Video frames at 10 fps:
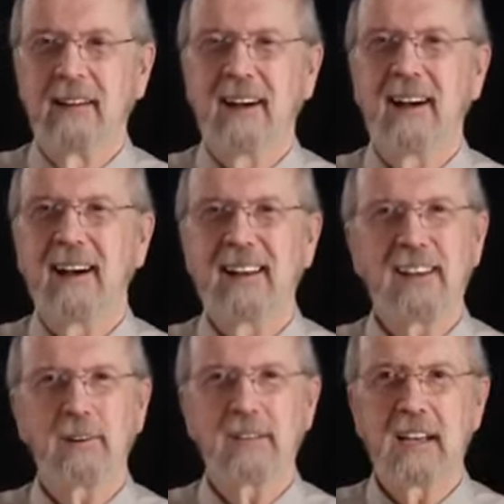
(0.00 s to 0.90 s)

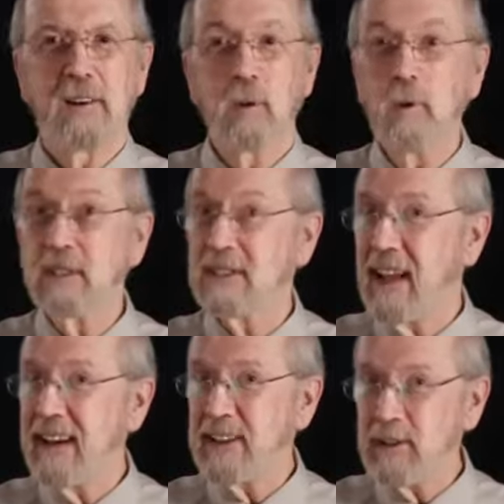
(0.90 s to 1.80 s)
He goes on, who is
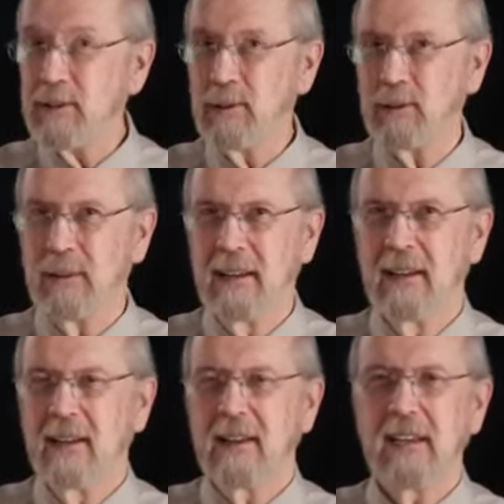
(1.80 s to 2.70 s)
like you
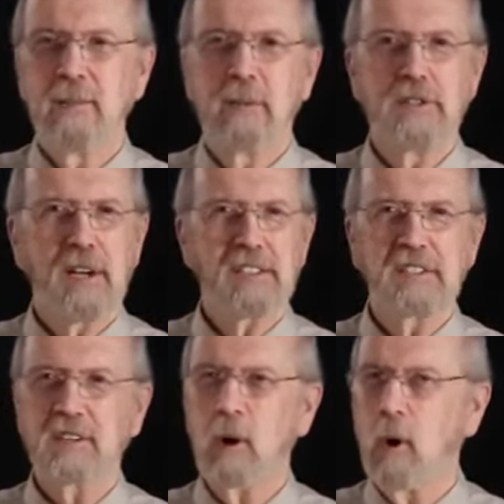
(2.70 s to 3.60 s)
in
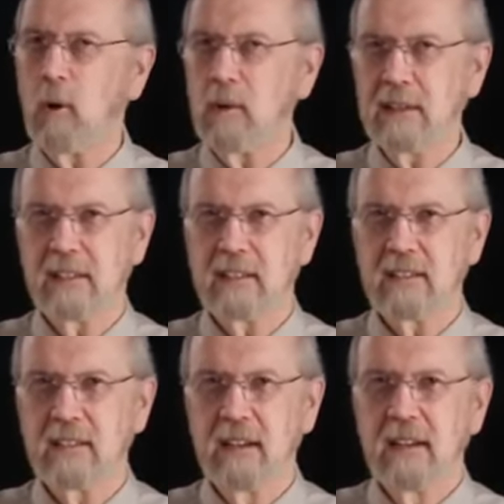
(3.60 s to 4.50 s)
majestic
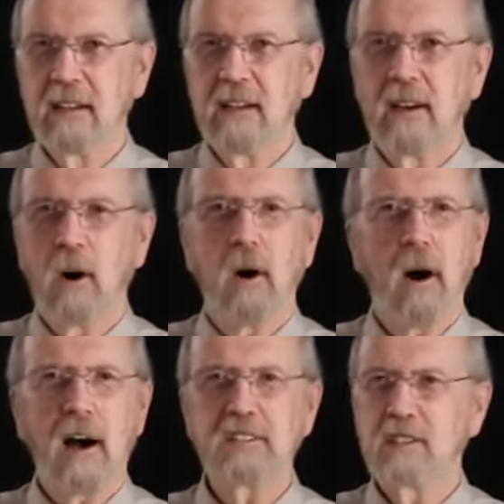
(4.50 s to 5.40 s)
holiness,
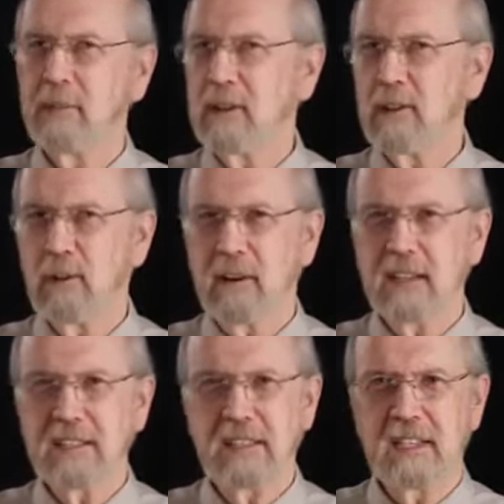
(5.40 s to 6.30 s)
awesome in
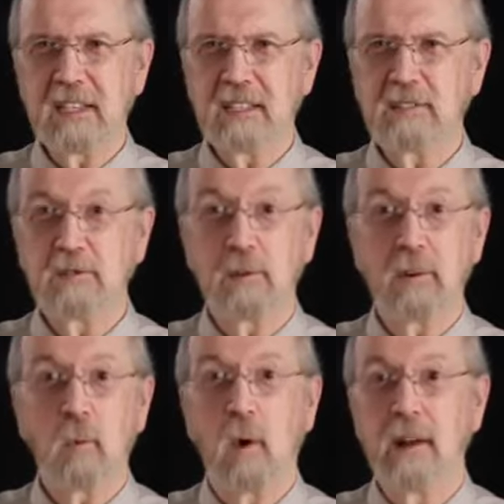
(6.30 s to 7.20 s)
glorious deeds,
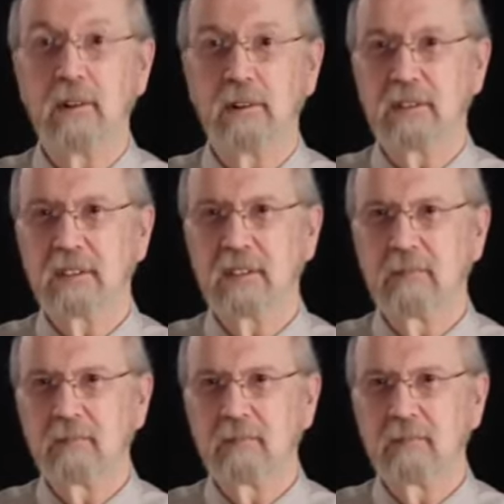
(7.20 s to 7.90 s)
doing wonders?